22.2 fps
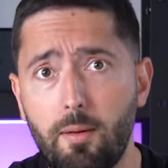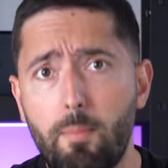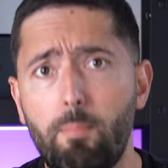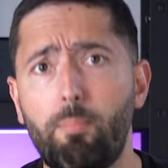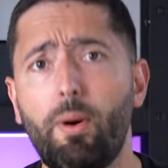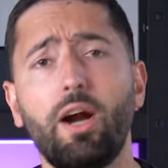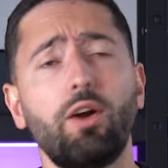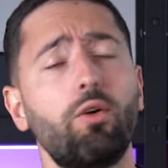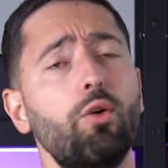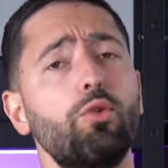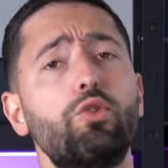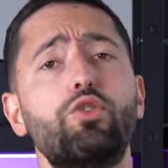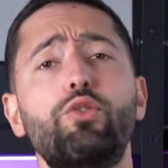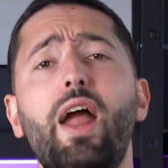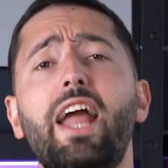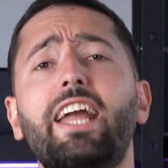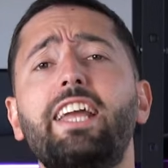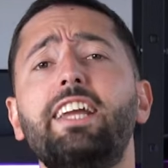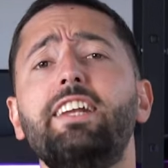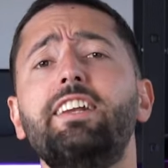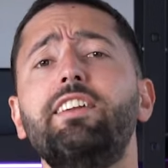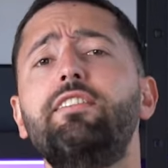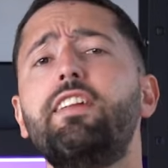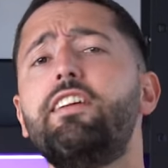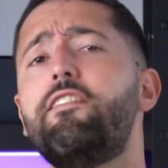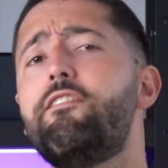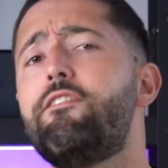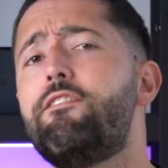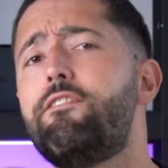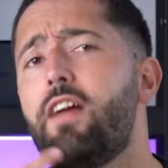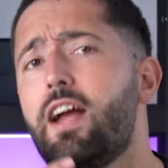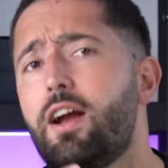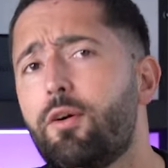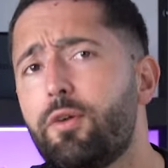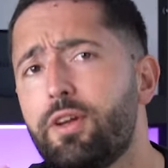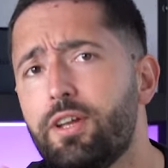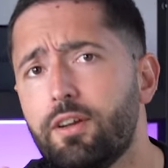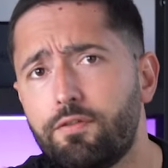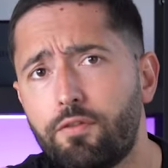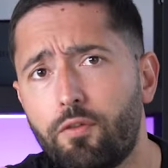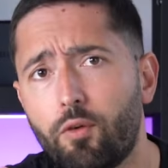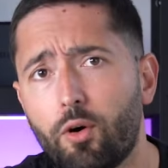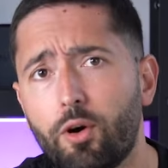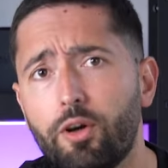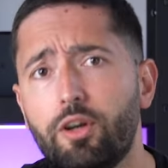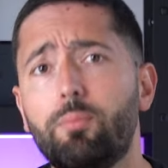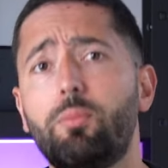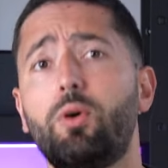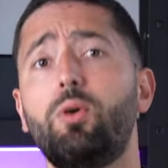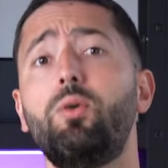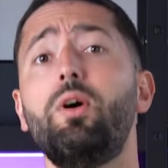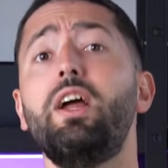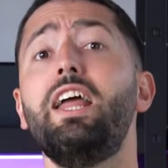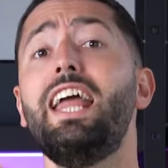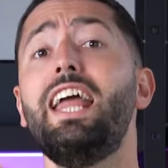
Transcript: Barcode tracking is a very affordable